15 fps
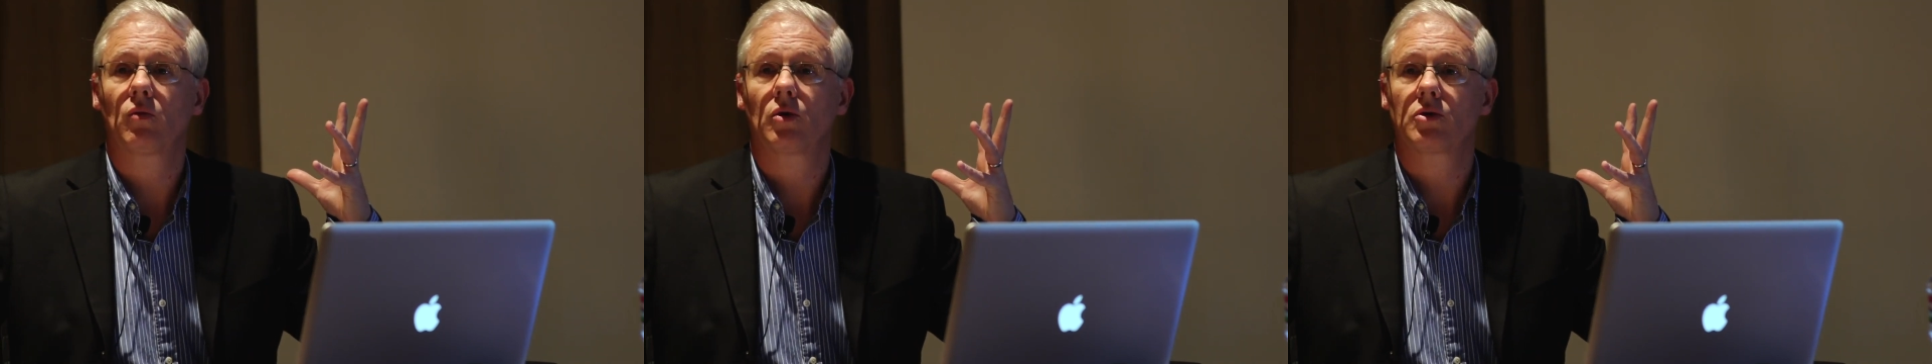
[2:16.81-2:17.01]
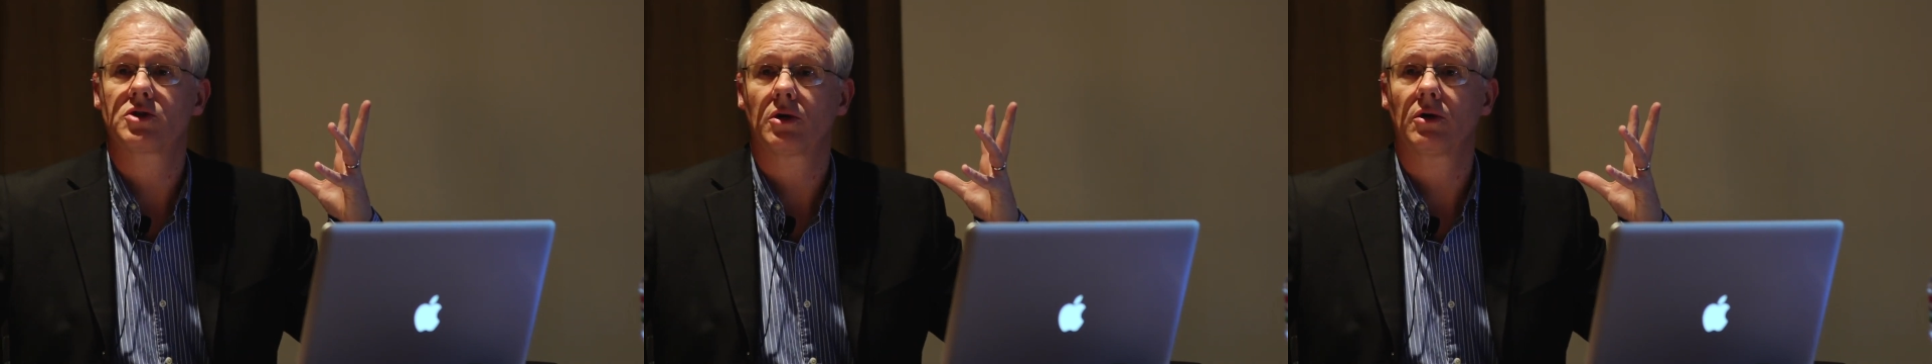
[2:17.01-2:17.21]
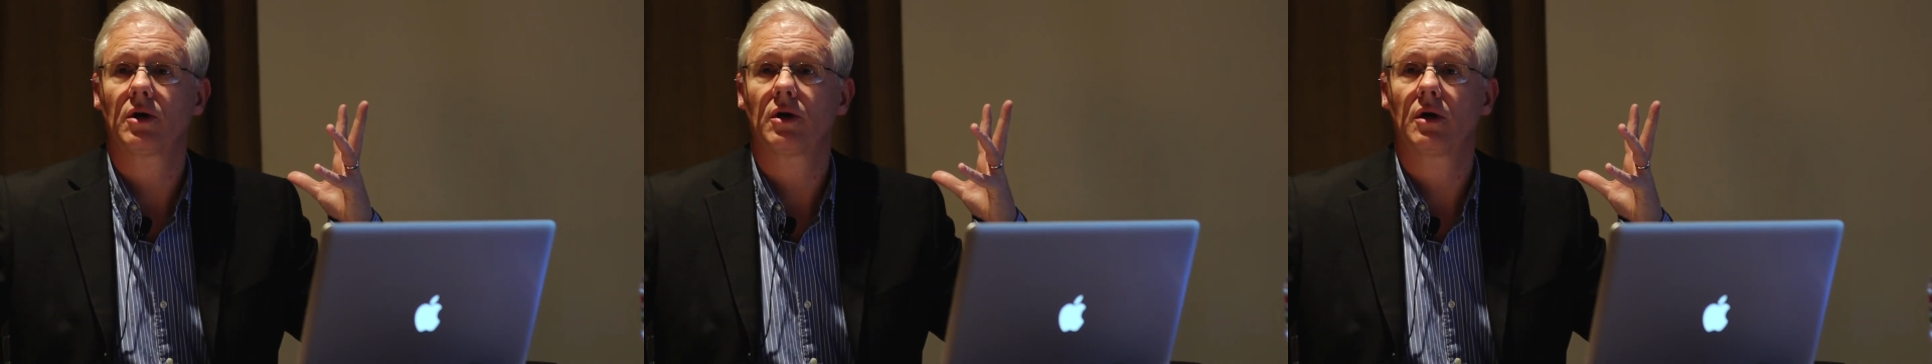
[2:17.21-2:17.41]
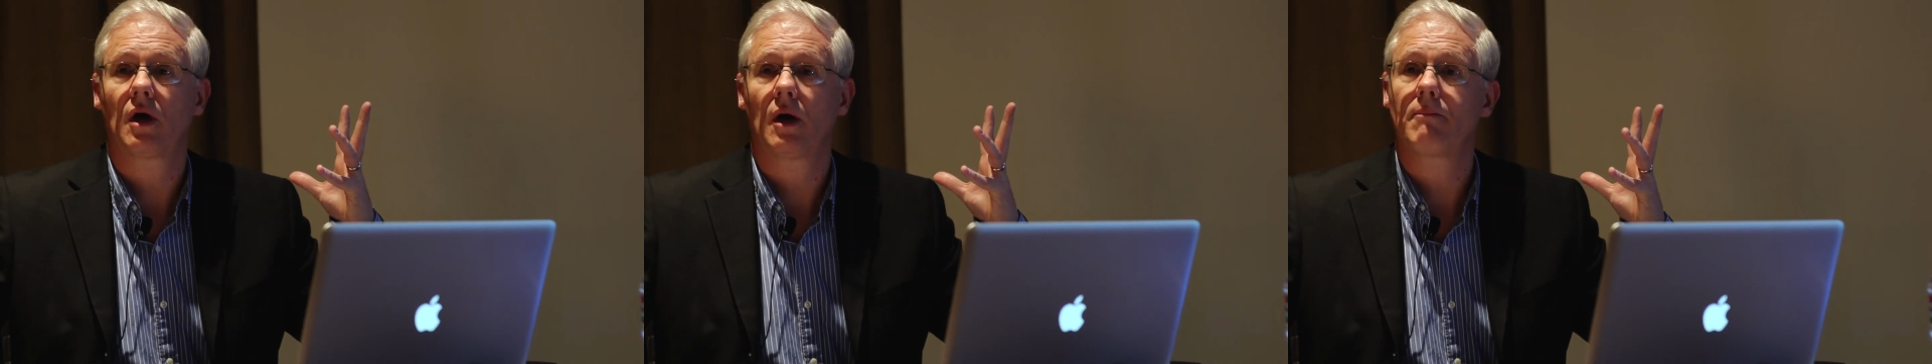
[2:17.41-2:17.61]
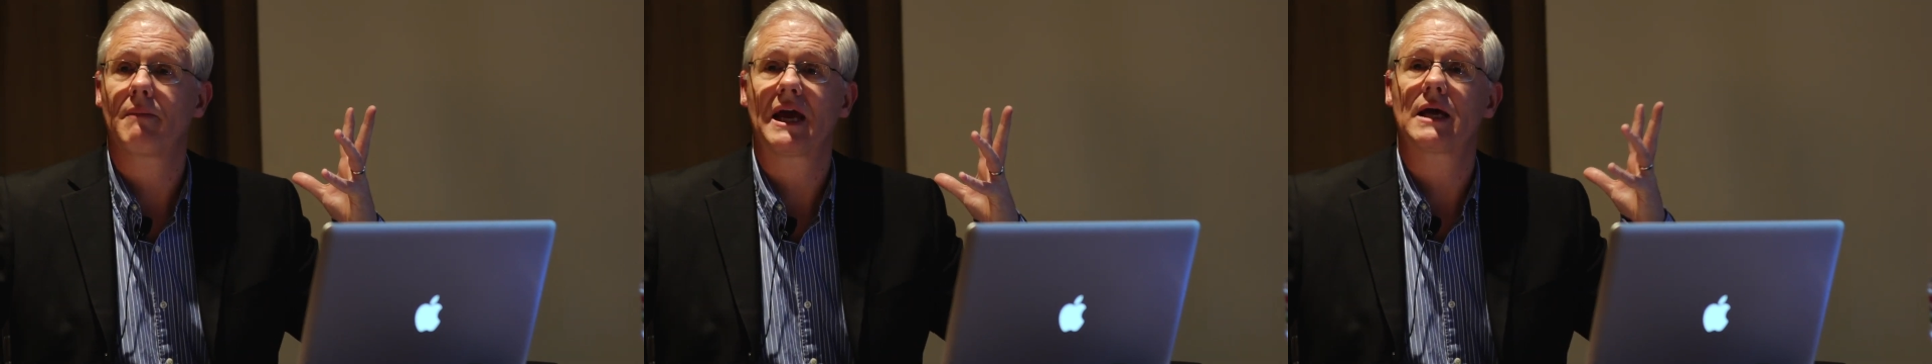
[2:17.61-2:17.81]
will turn
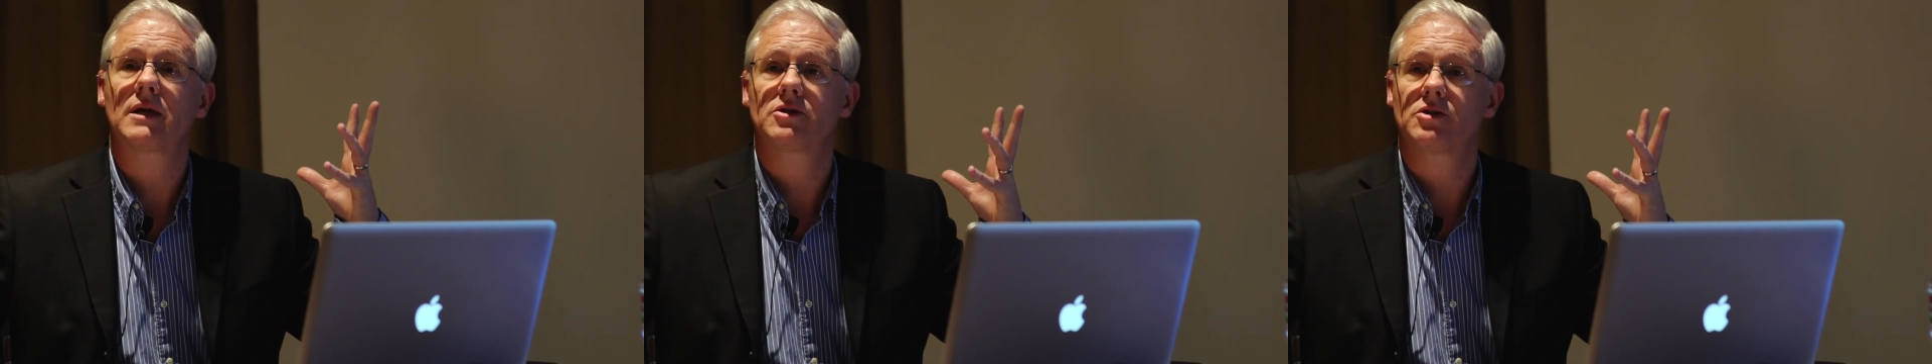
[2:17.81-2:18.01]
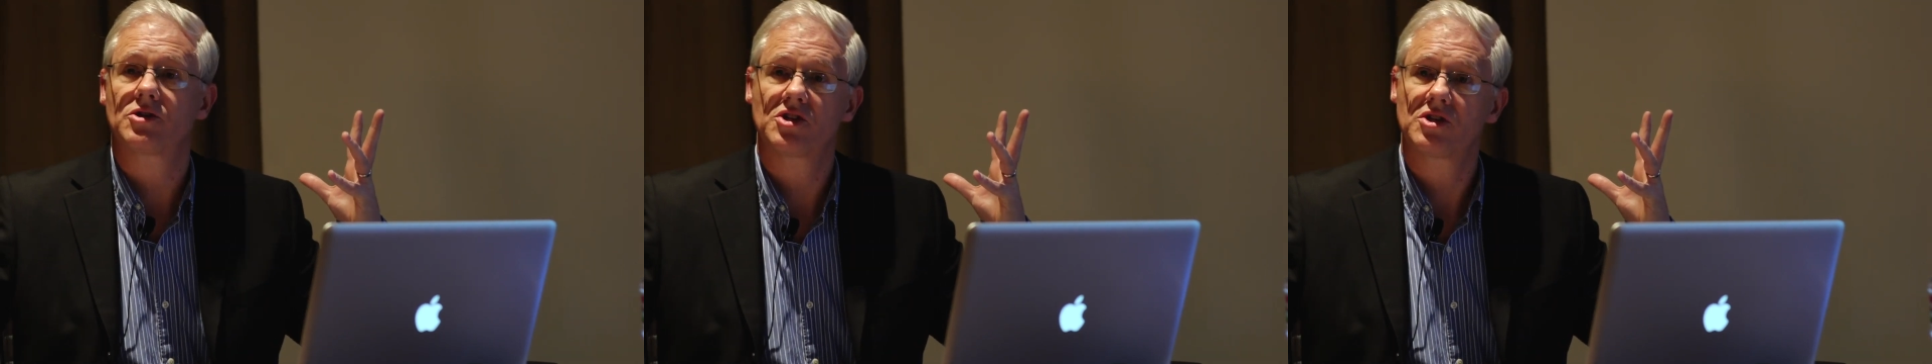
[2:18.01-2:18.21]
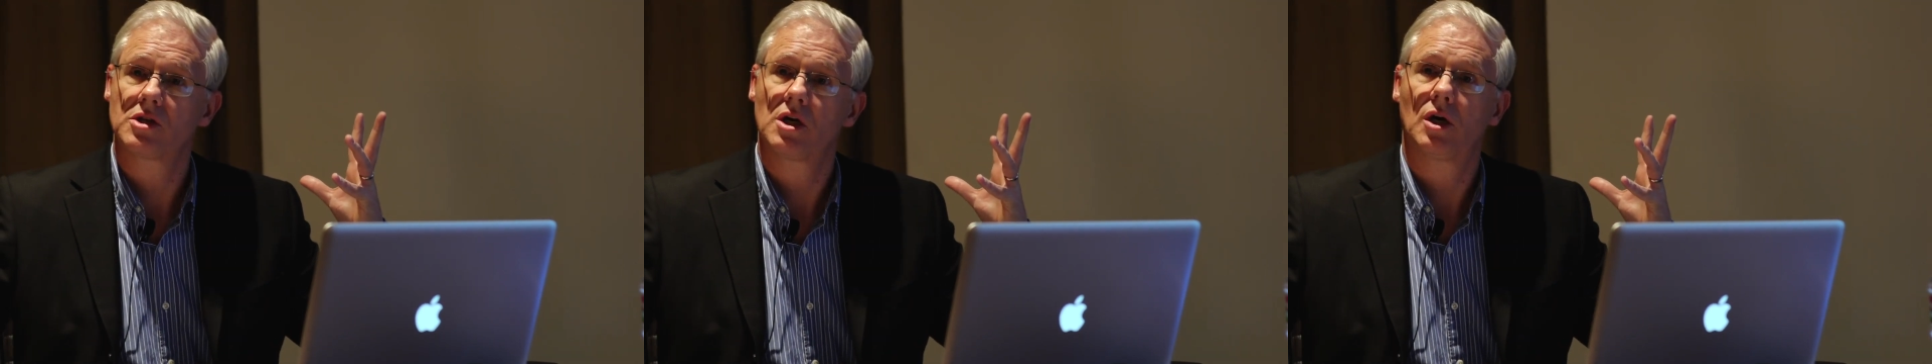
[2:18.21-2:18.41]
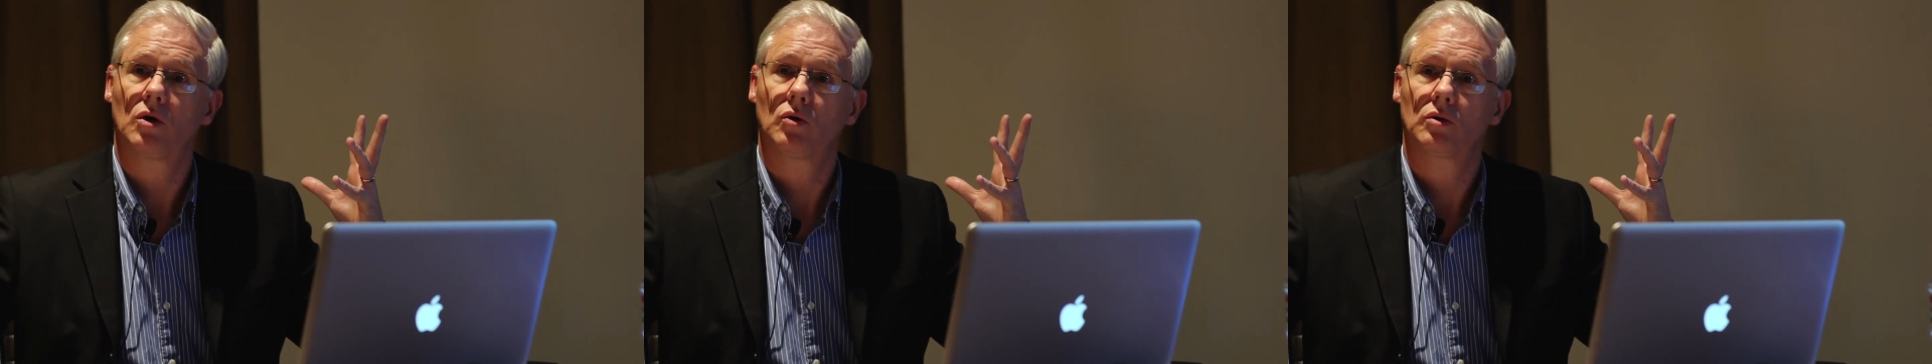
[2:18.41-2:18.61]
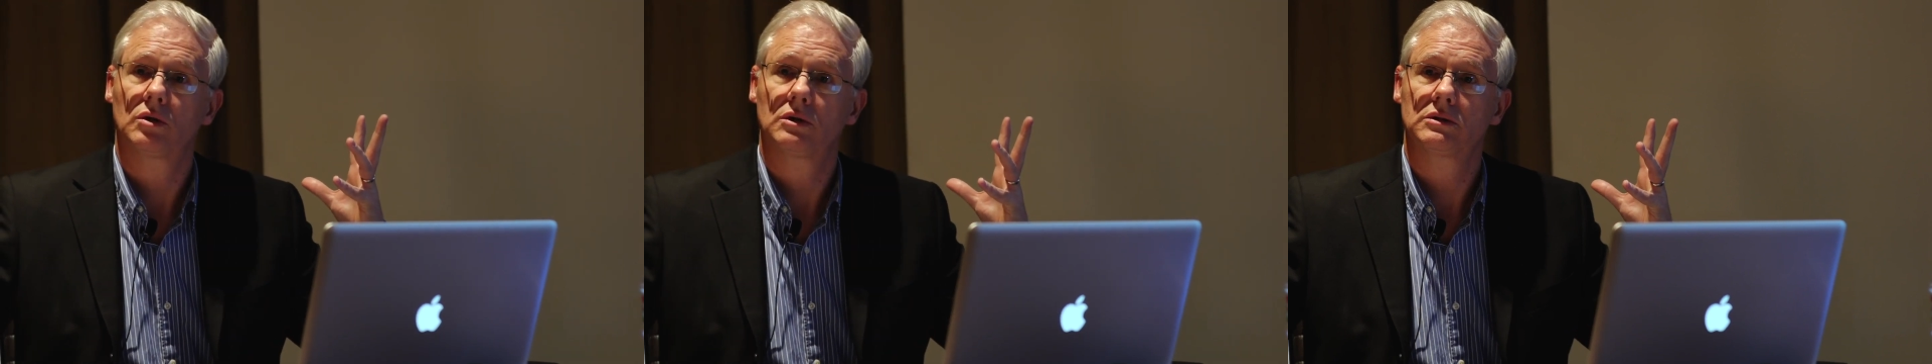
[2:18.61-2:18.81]
a man to stone.